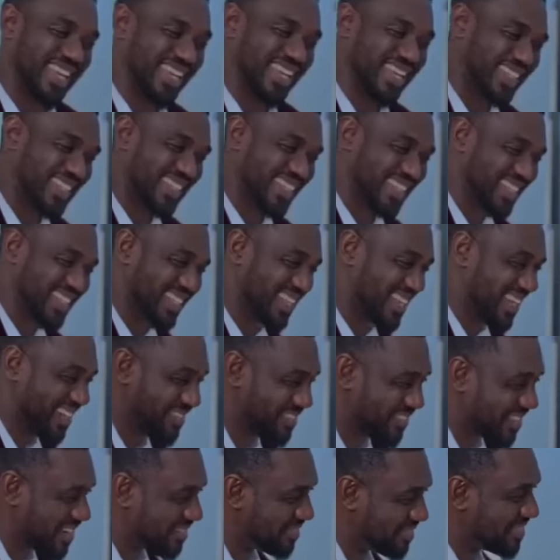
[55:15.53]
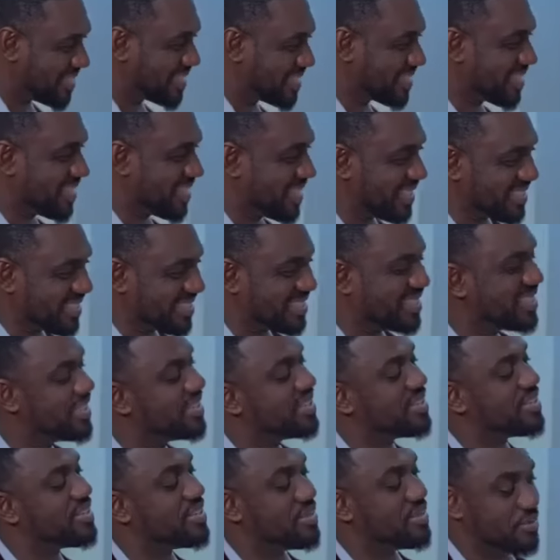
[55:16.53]
kidding. Come on, I'm just kidding.
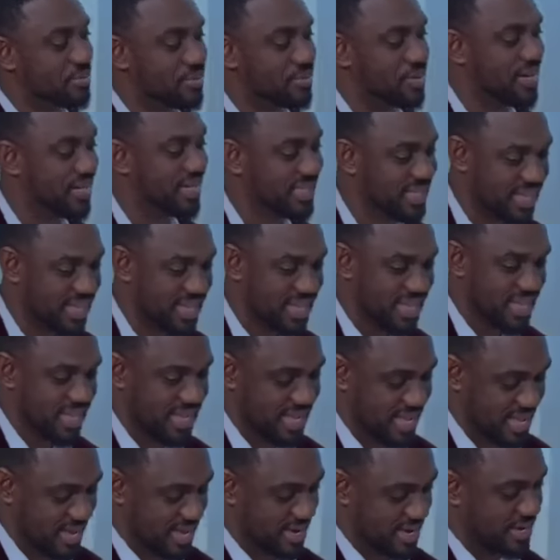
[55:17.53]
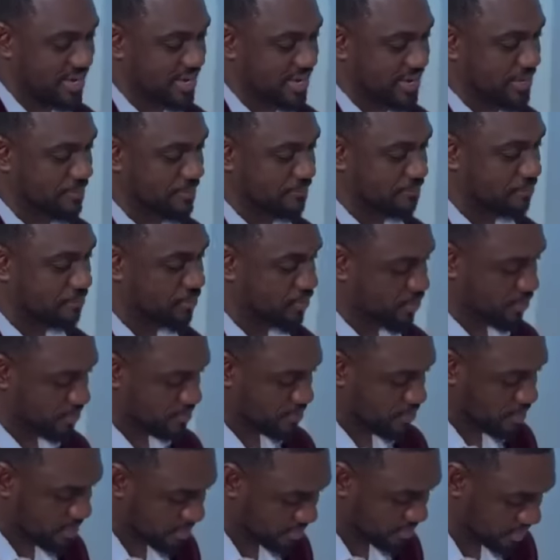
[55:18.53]
You know what?
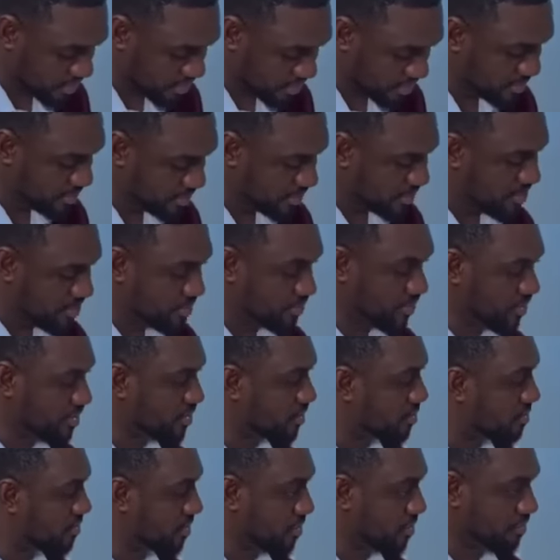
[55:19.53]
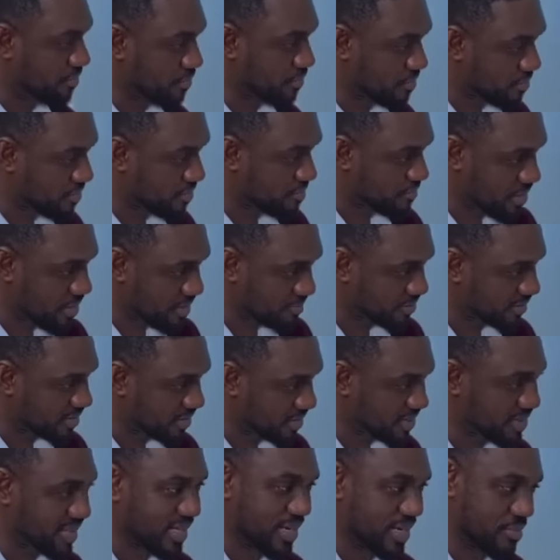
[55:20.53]
Tomorrow, you will show me a few more
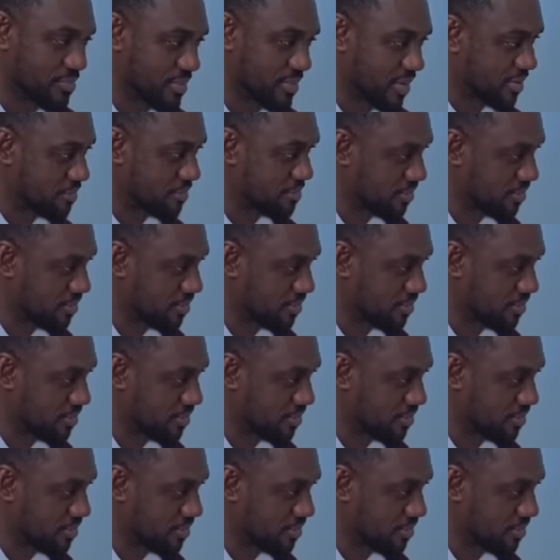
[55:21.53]
properties, and I will